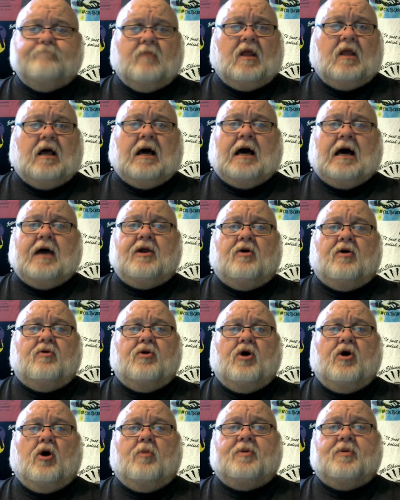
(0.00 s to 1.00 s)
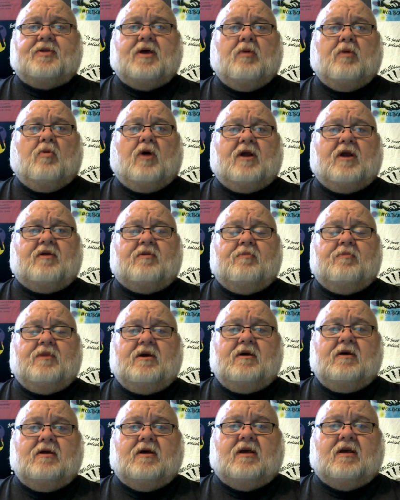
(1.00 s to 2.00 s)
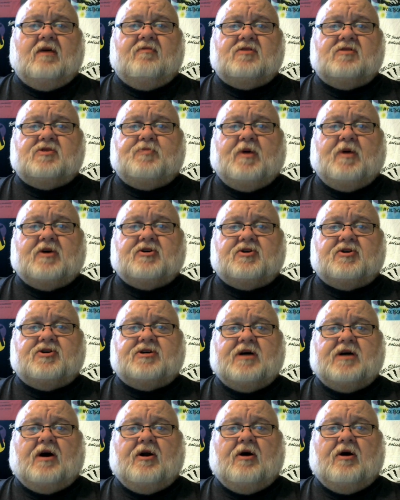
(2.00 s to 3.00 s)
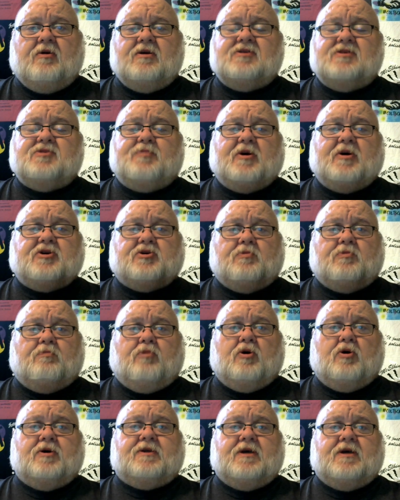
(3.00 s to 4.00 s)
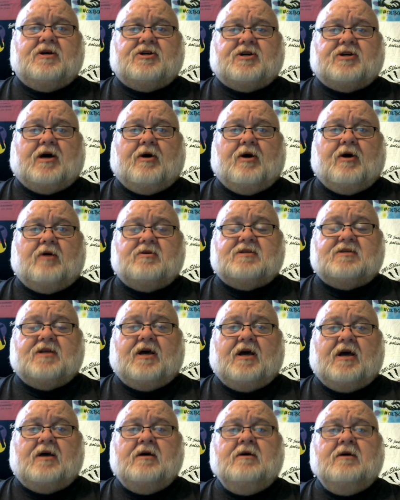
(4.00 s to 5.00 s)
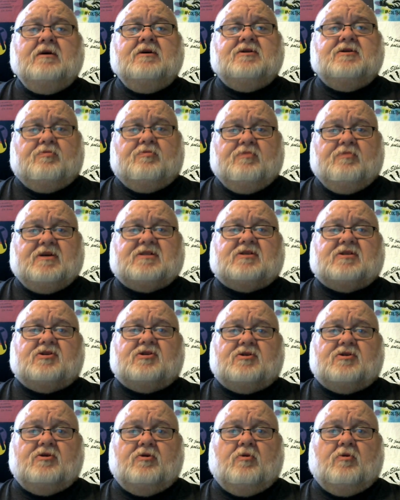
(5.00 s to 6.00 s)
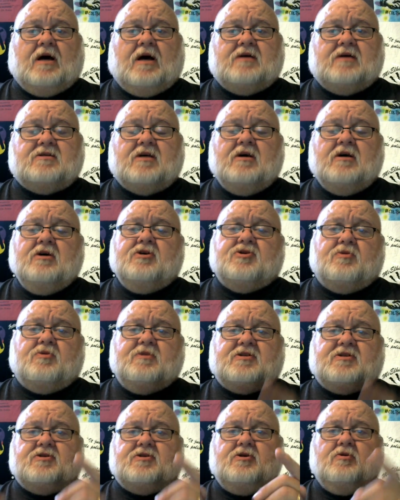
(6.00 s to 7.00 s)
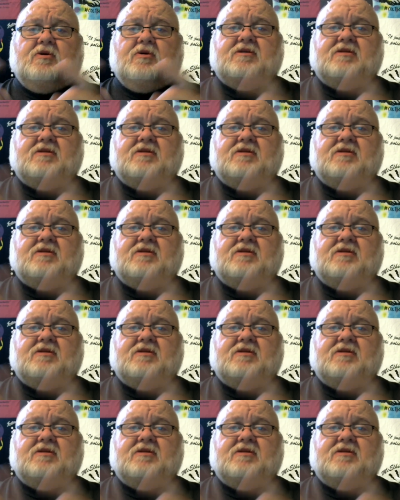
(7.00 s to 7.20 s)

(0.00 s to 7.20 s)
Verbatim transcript: I don't know, but they wanted to meet you to give a special shout out, a special birthday shout out today to Mrs. Nuez. So, Mrs. Nuez,